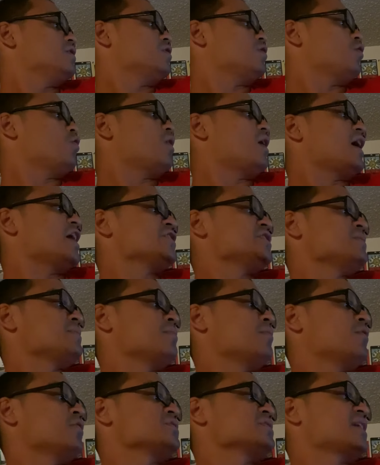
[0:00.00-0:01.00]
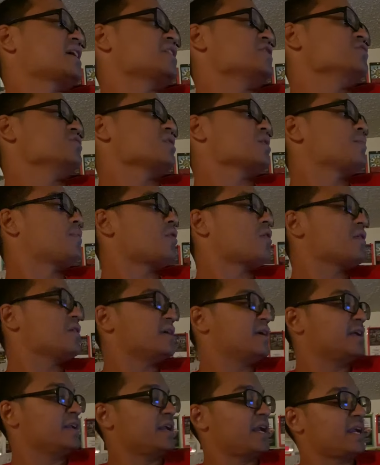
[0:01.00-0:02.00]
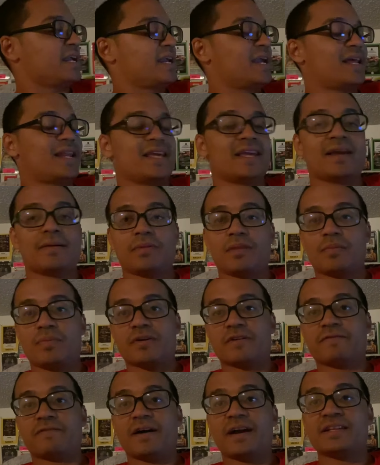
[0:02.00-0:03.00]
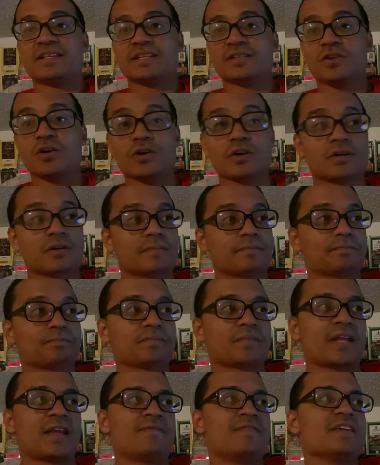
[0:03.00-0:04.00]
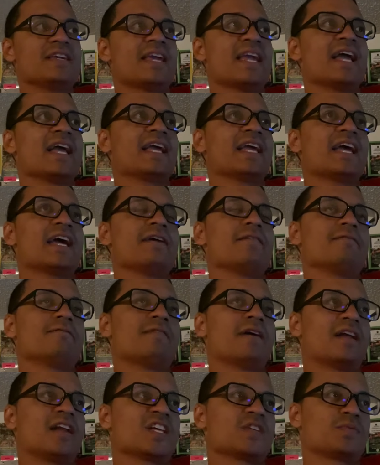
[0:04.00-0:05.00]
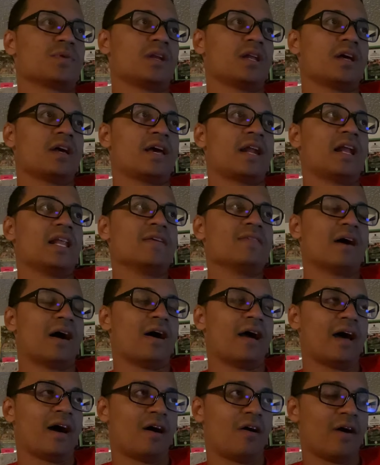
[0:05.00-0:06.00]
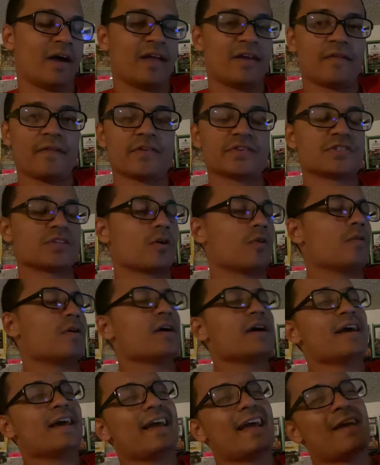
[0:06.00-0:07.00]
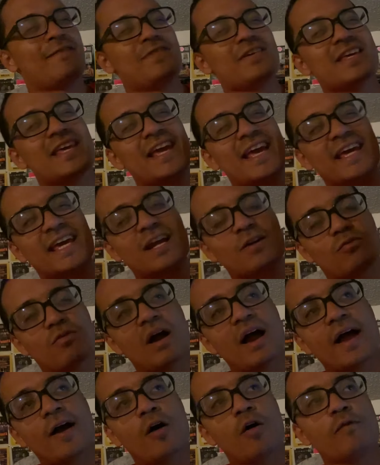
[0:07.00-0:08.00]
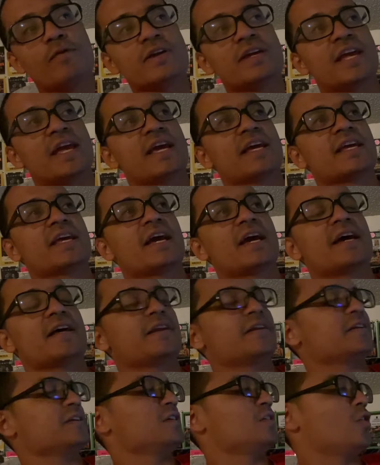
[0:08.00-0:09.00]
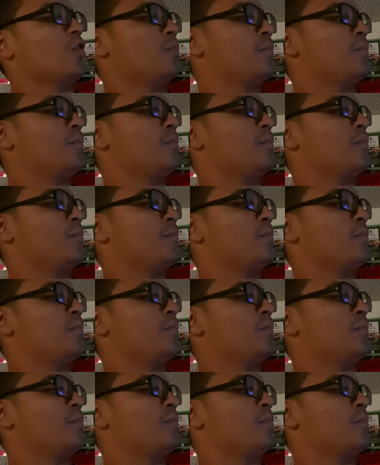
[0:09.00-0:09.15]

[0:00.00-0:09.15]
Ohashi promotion got to do their part in getting him the big fights. And look, if he can't get Valenzuela, and I'll end on this note, if he can't get Ryo, if he can't get, you know,